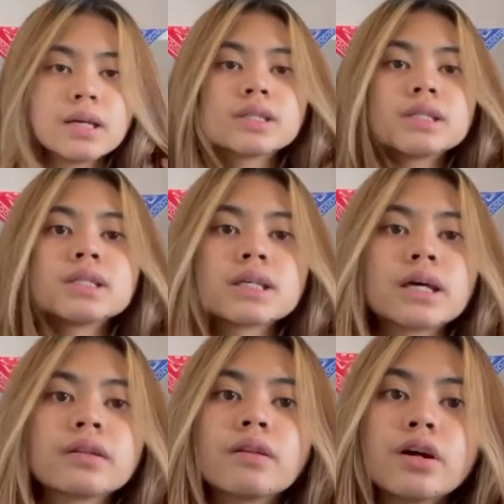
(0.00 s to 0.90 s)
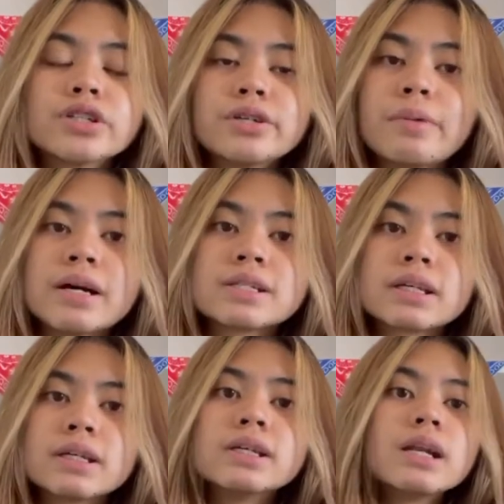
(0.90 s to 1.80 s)
It's inside the laundry
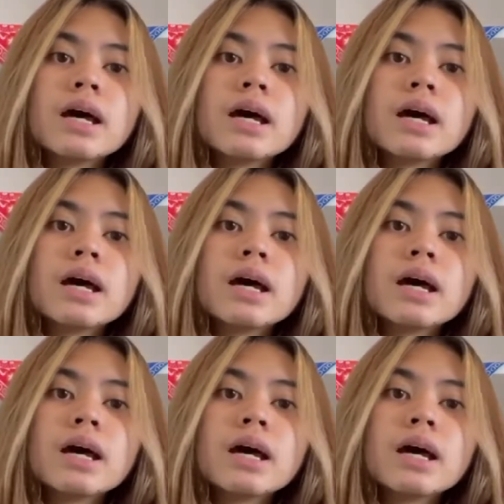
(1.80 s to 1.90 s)
basket.